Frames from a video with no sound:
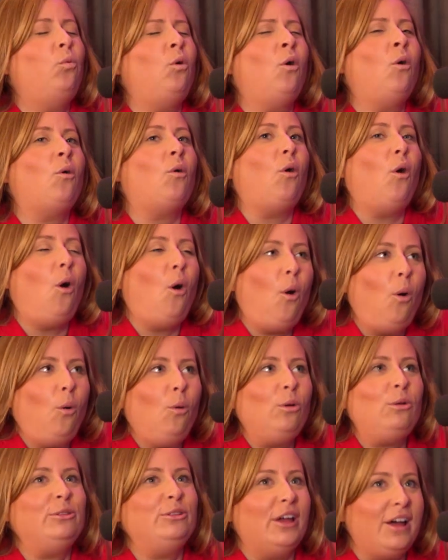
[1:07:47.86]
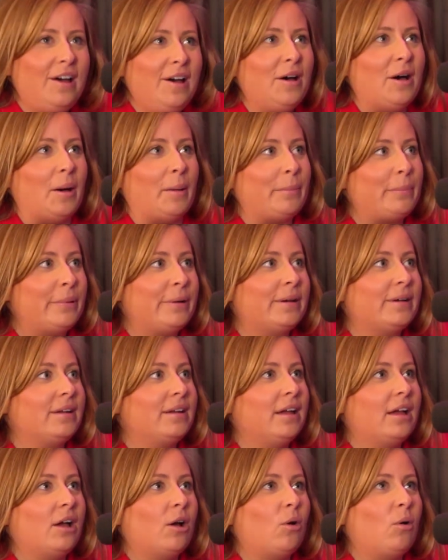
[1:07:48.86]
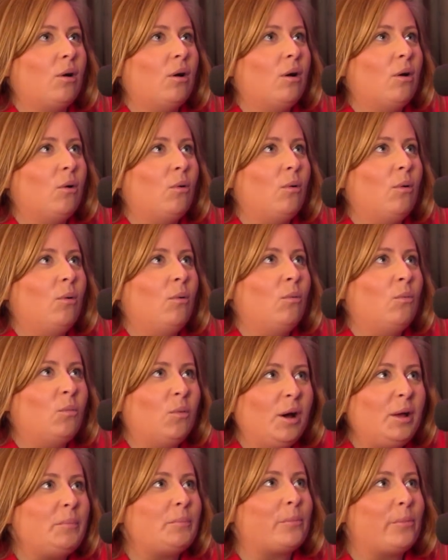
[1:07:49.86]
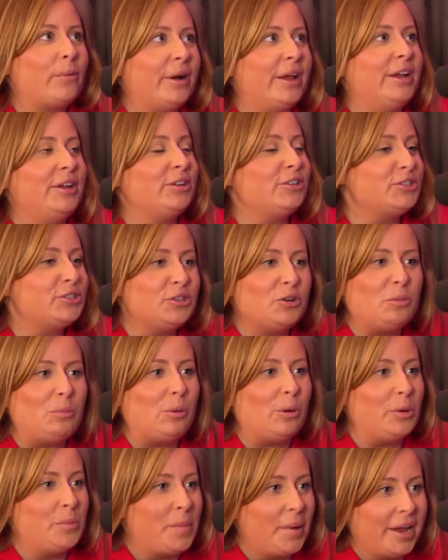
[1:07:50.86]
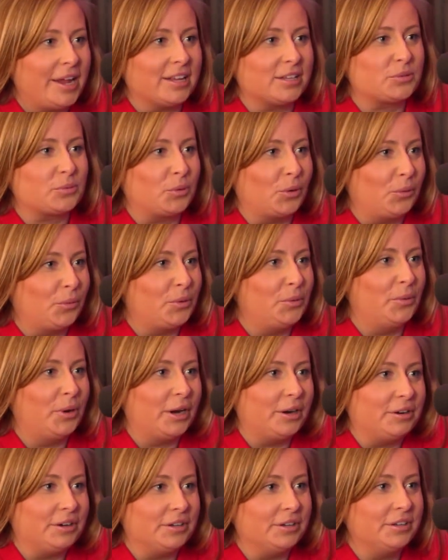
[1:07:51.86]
Well, hold up. What brand of snowboard pants were we wearing?